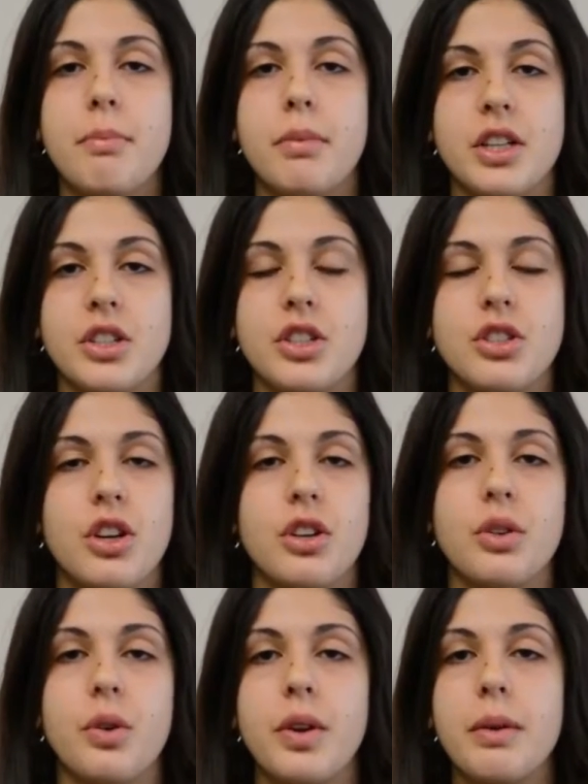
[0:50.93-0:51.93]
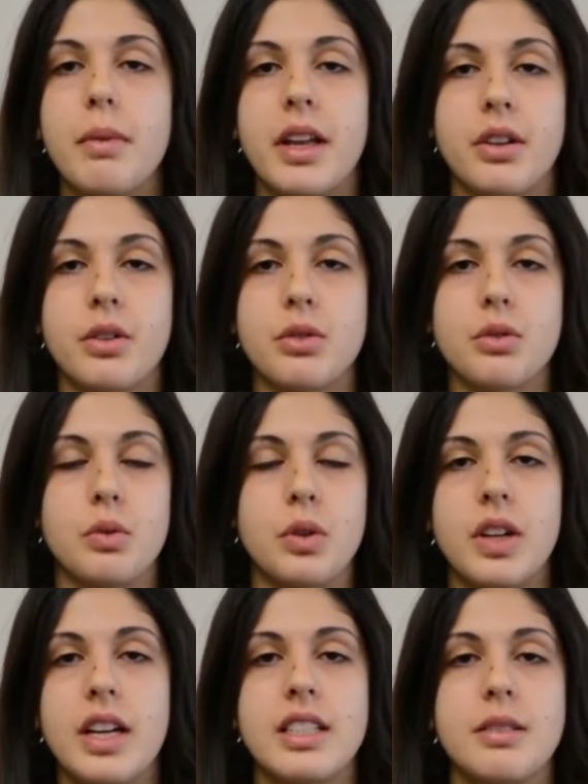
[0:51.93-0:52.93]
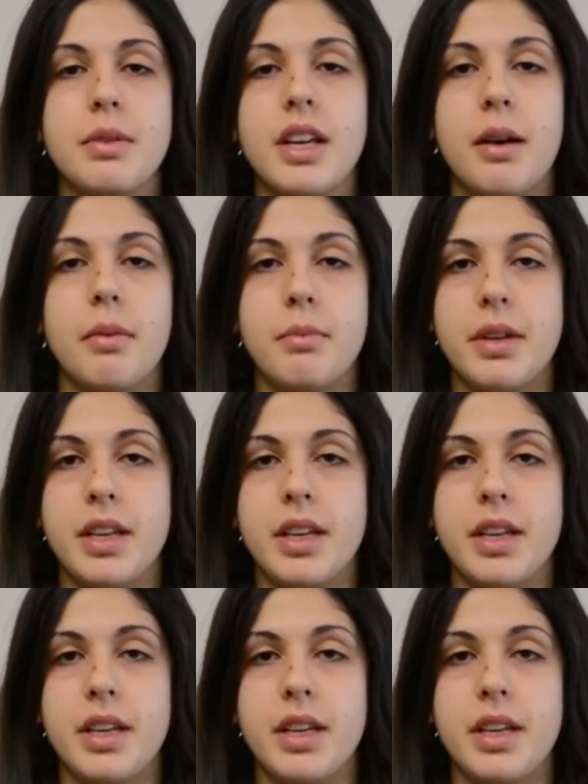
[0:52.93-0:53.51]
ambitions are to go to medical school and to become a